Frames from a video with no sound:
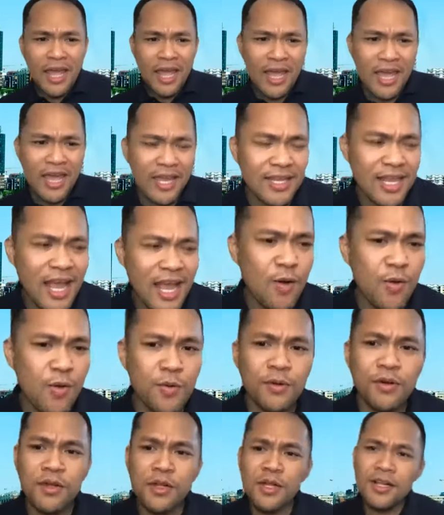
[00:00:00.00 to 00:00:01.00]
And
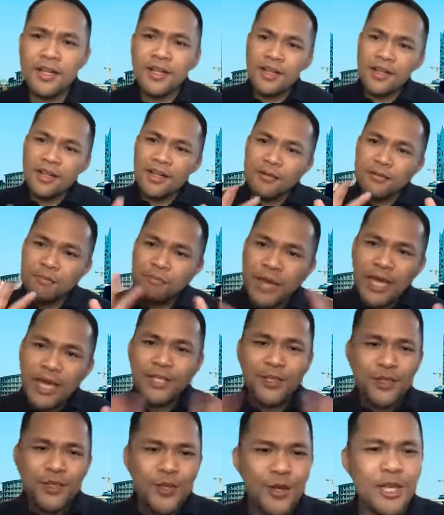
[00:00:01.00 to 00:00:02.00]
now,
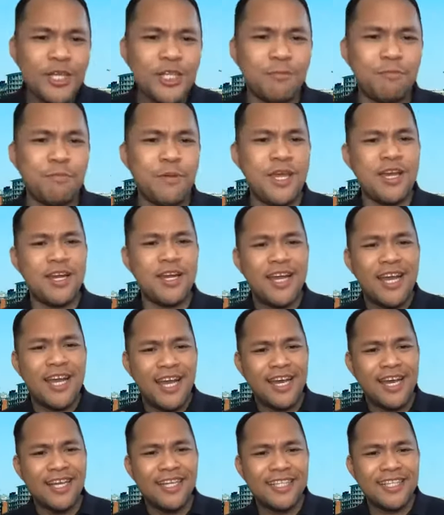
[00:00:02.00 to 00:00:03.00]
based on your
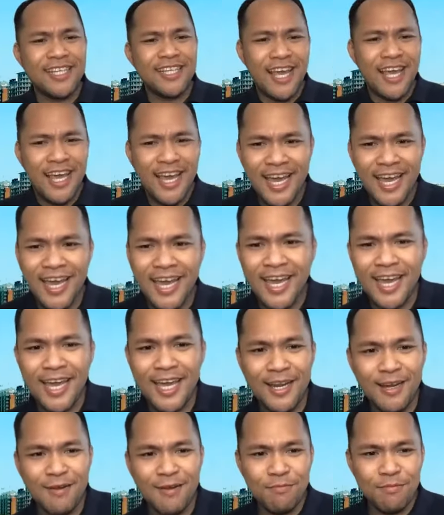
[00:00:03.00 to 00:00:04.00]
experience
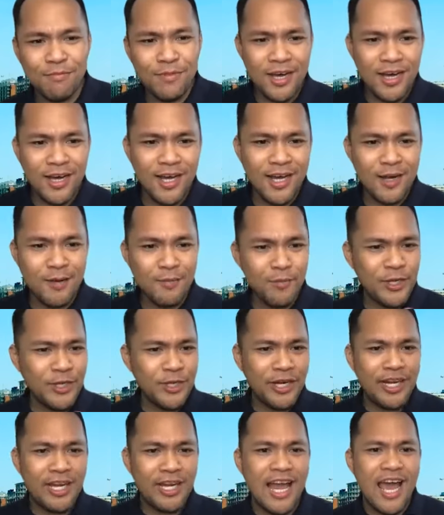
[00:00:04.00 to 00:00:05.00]
and um, with
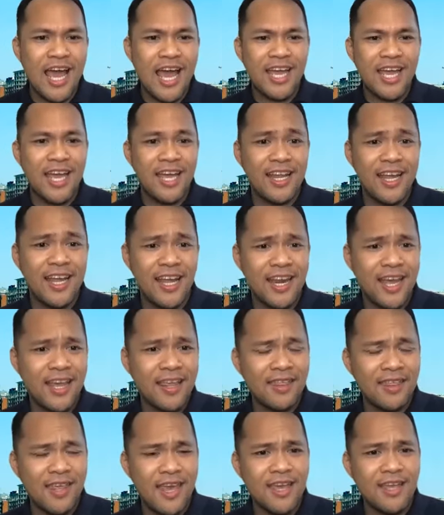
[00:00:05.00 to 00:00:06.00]
your client, and
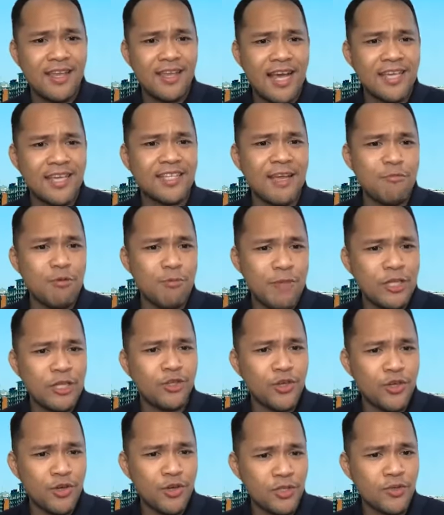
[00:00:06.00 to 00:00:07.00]
I think last time you
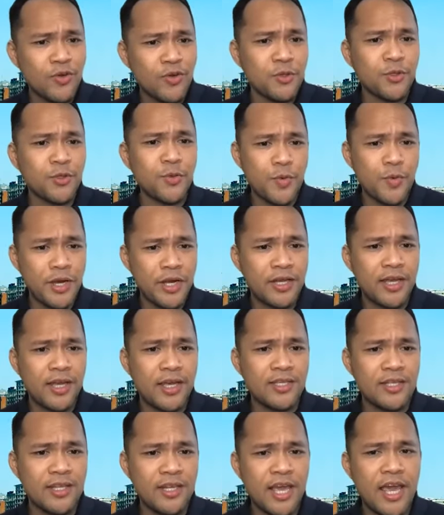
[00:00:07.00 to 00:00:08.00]
mentioned you also worked
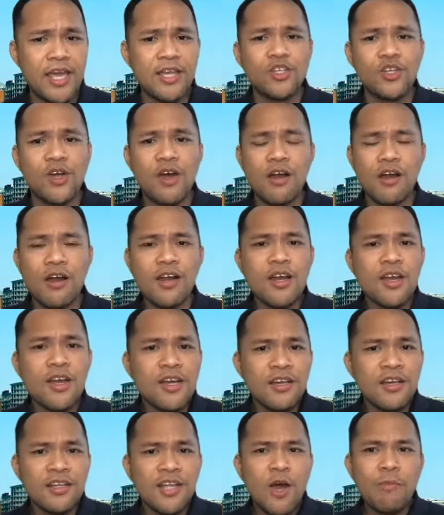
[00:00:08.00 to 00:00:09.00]
as an HR.
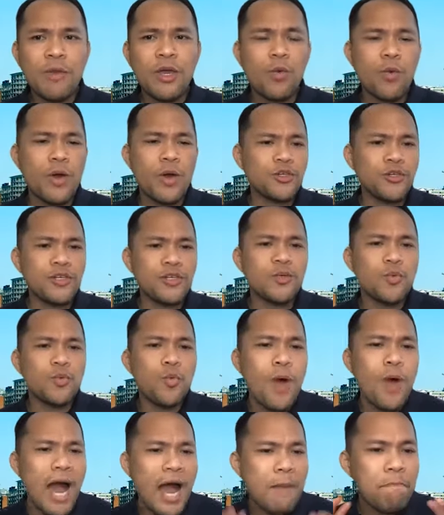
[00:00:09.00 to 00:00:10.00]
Now, my question is
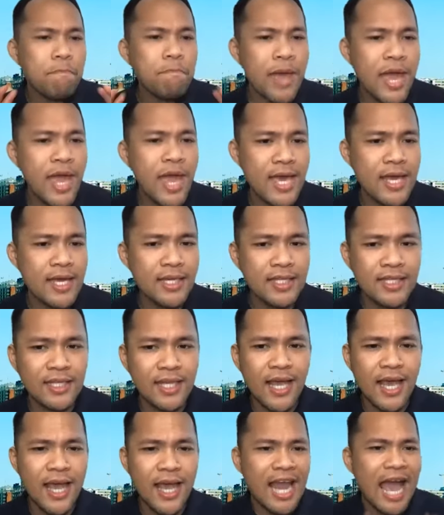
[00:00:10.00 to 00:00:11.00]
what
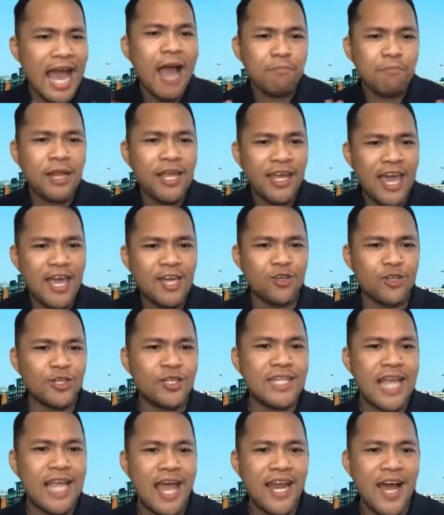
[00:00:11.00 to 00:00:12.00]
makes an application
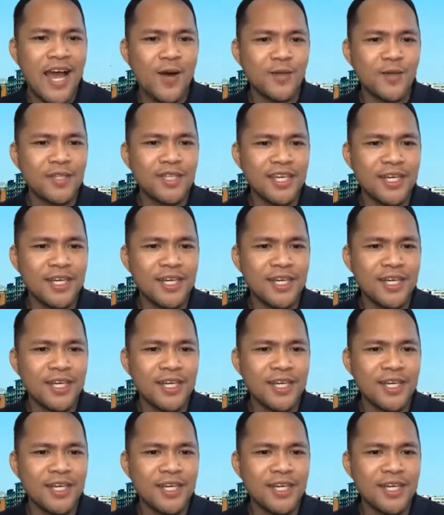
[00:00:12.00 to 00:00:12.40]
stand out?